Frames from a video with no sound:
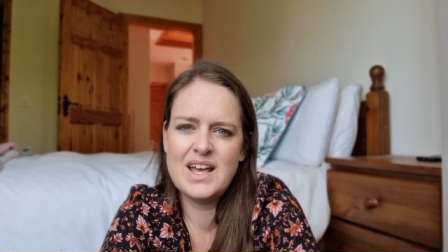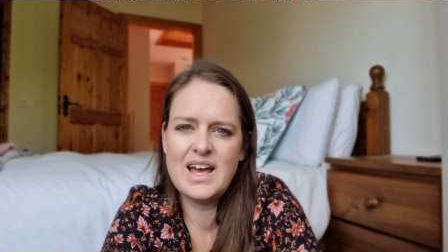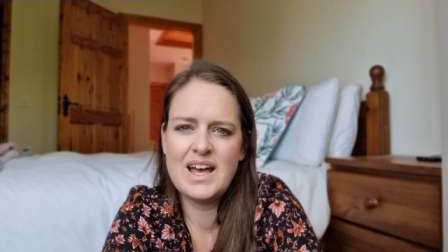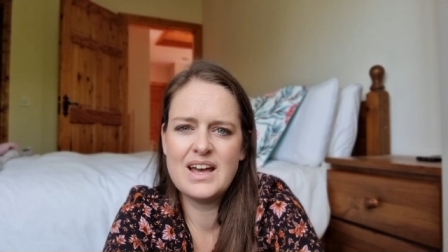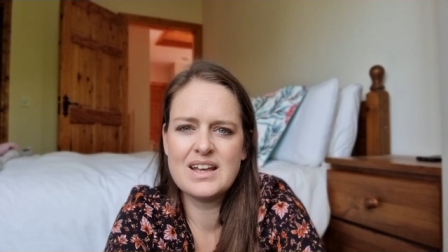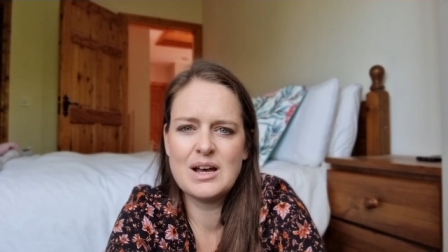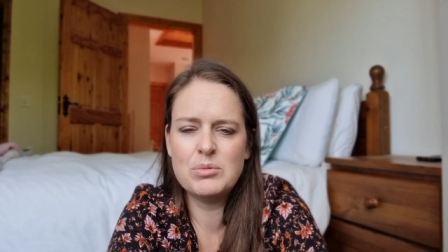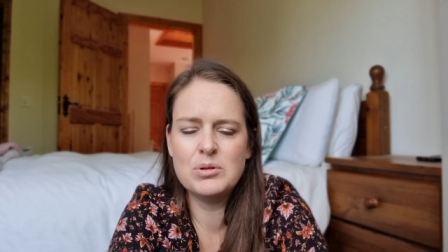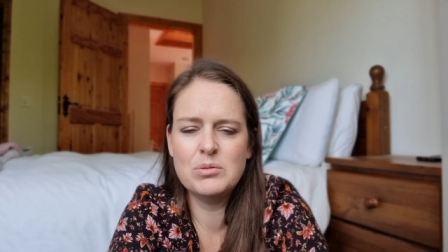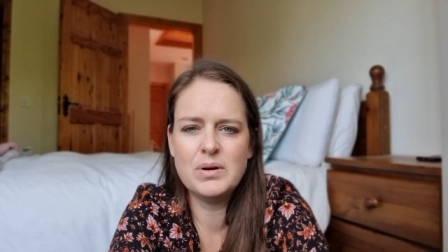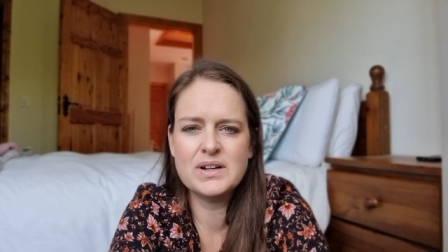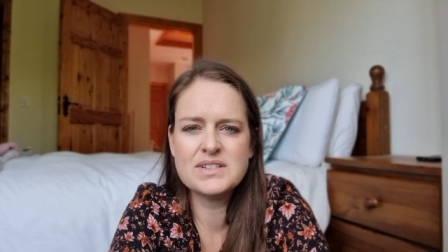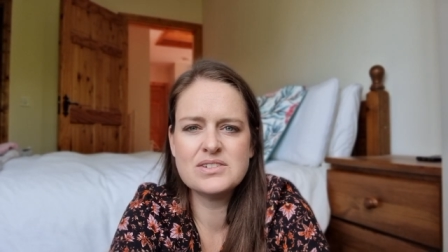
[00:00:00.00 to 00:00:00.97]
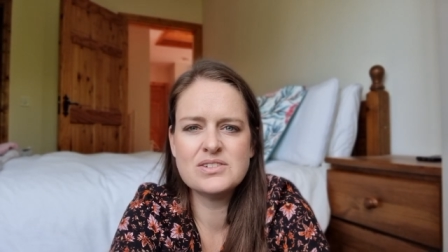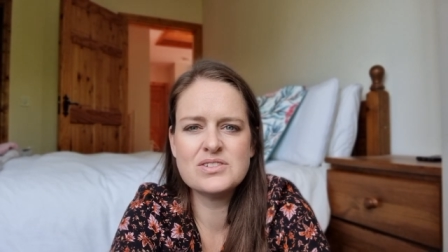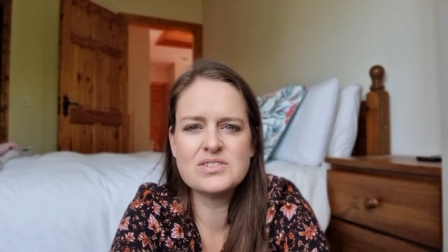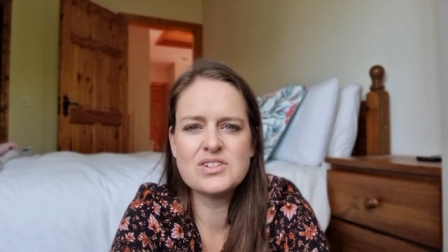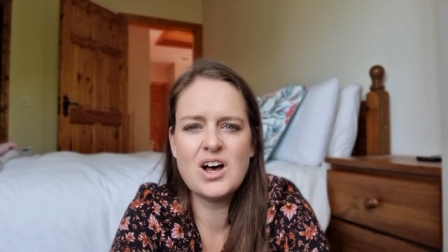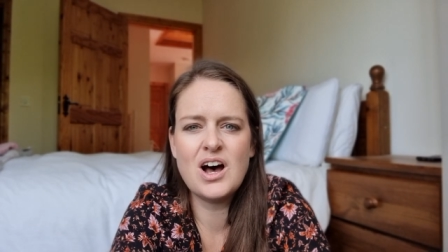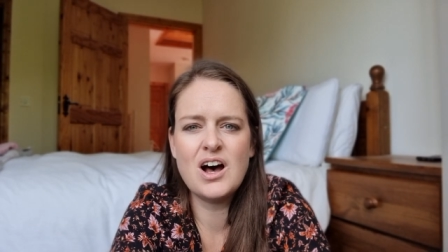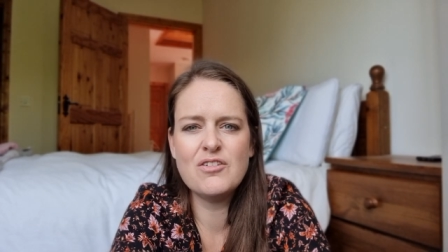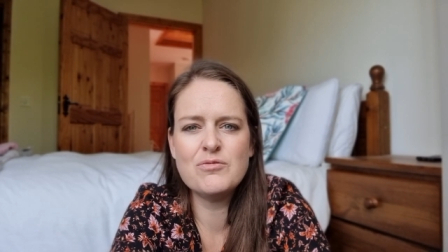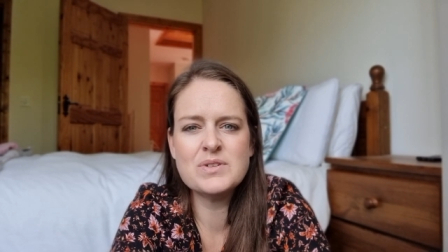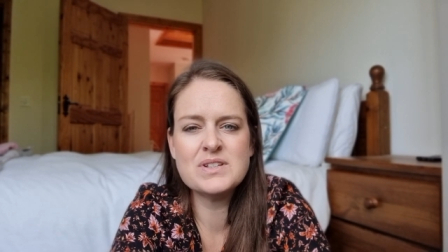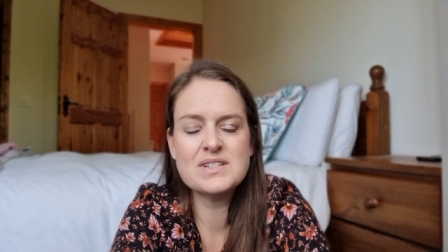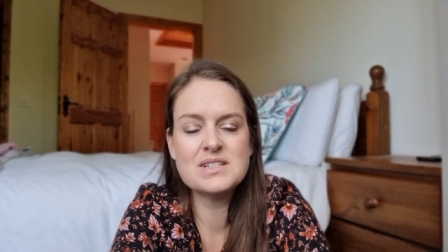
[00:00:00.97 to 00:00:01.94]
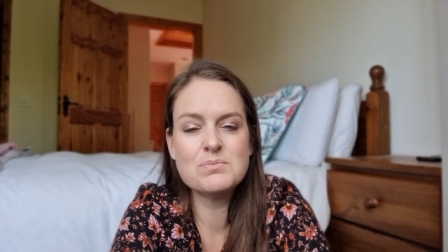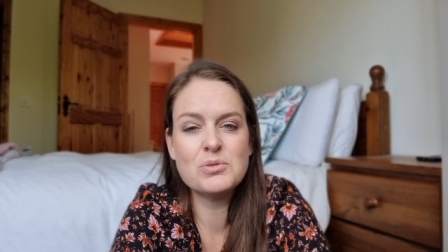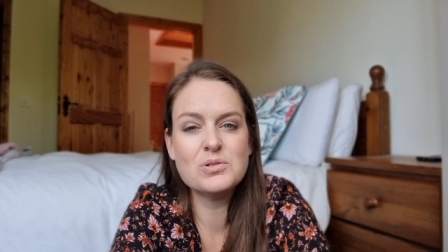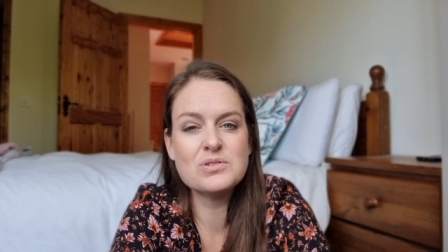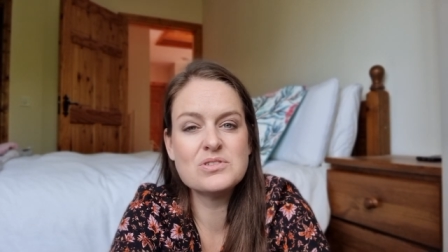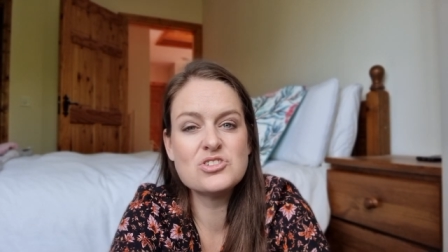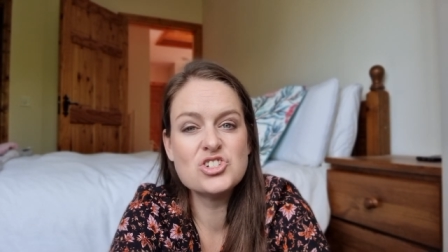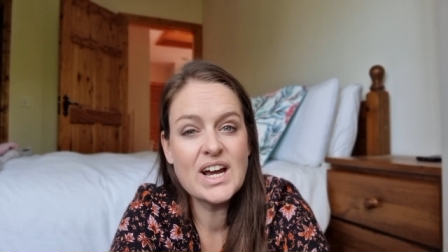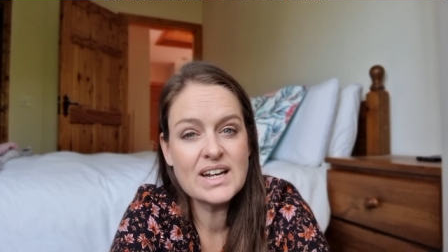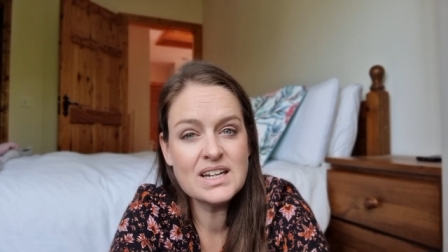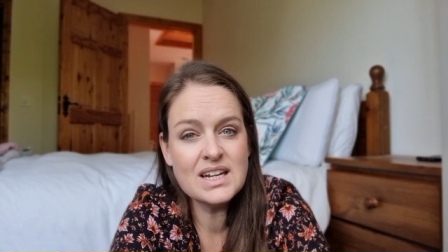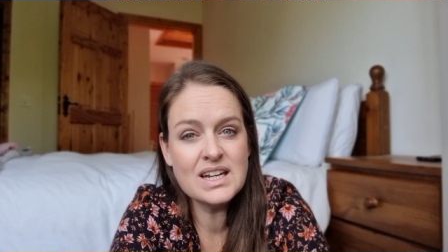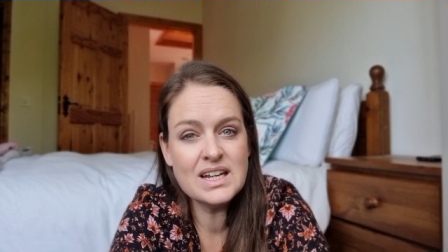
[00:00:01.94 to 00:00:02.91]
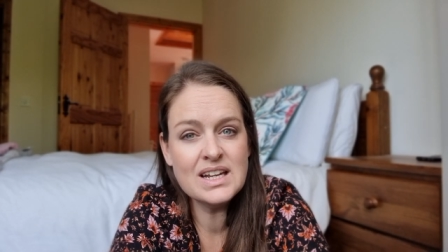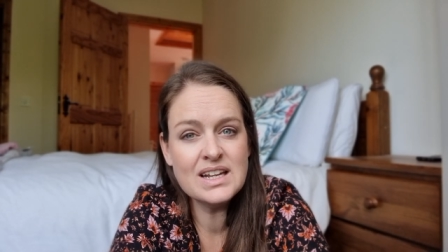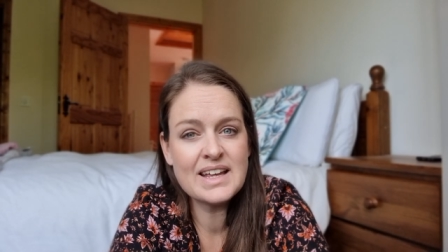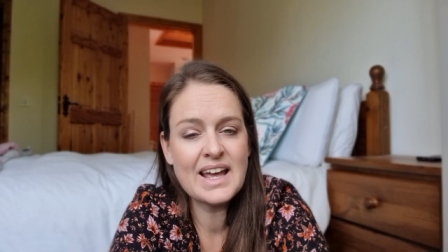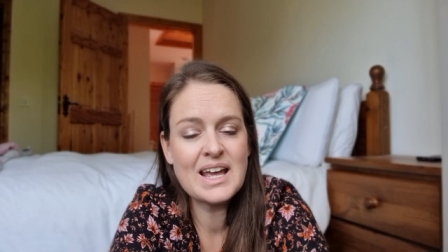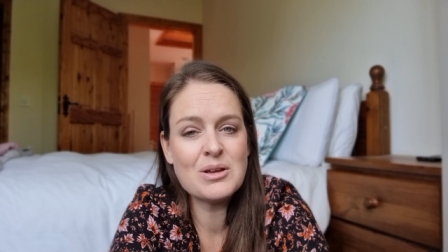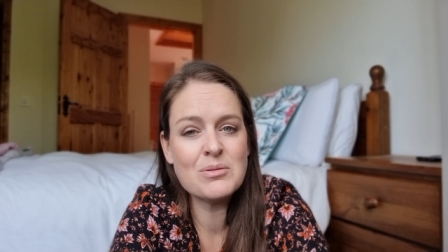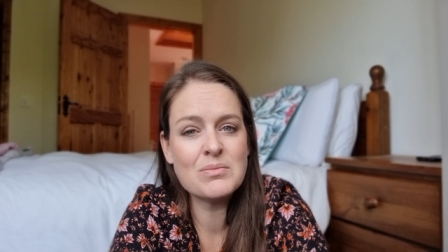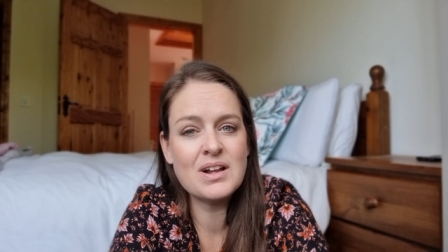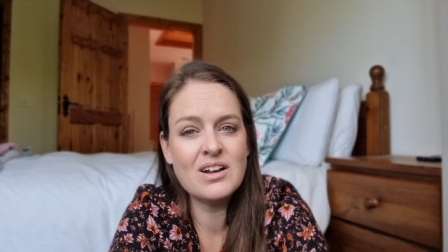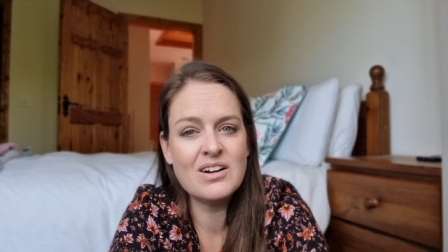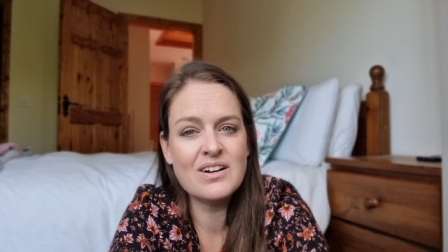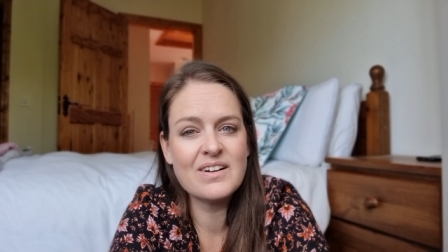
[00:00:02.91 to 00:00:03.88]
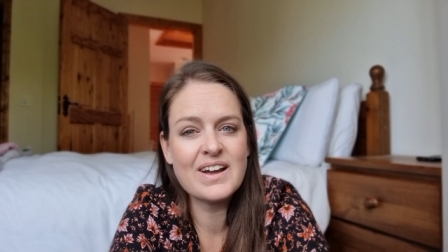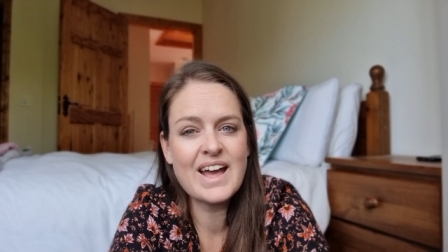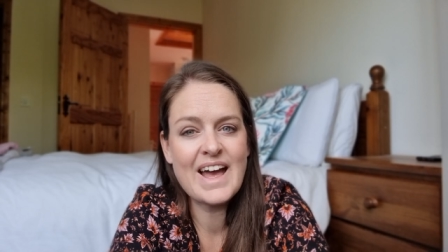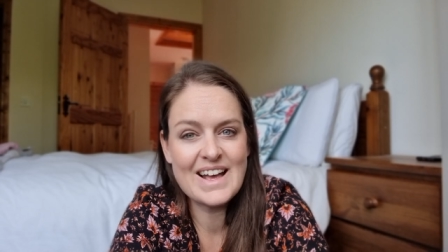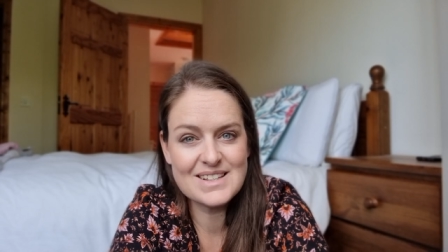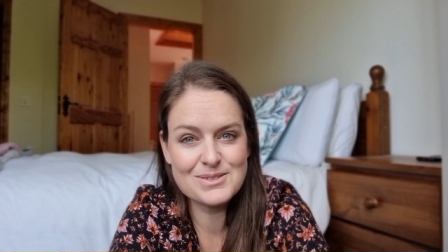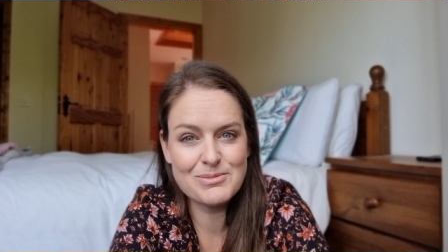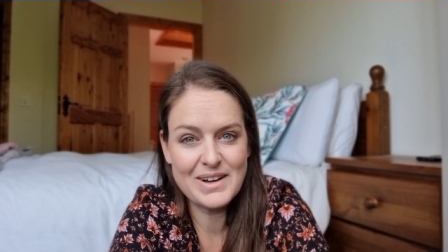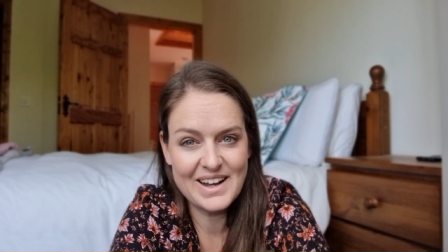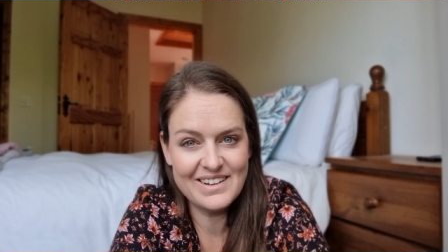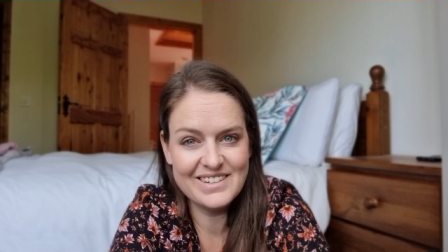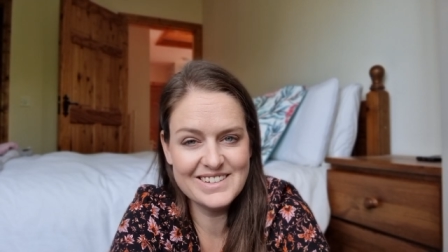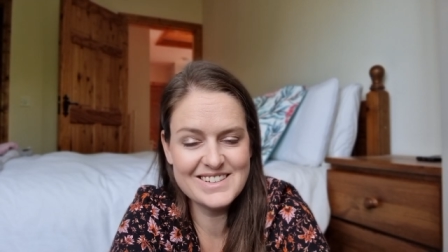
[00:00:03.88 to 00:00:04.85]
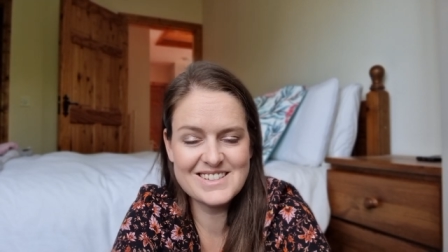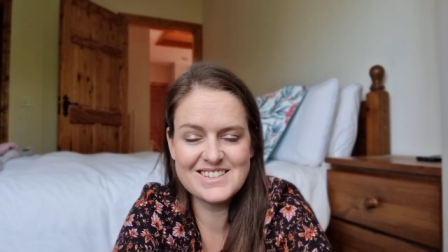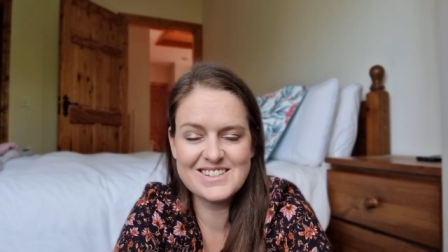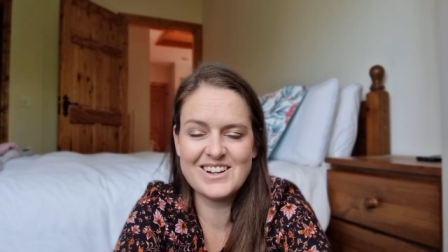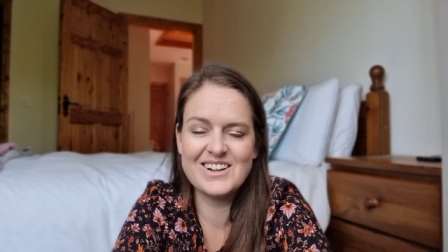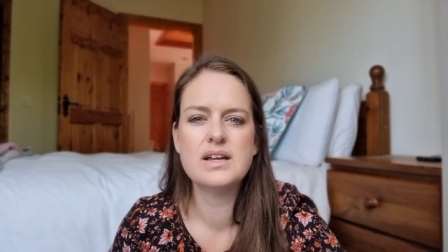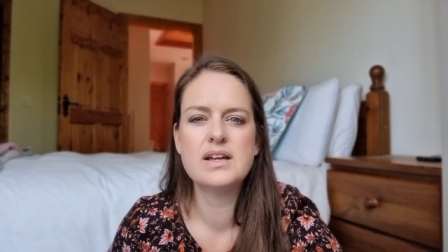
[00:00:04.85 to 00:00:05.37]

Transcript: A couple bottles of Mrs. Ball's chutney came along as well. So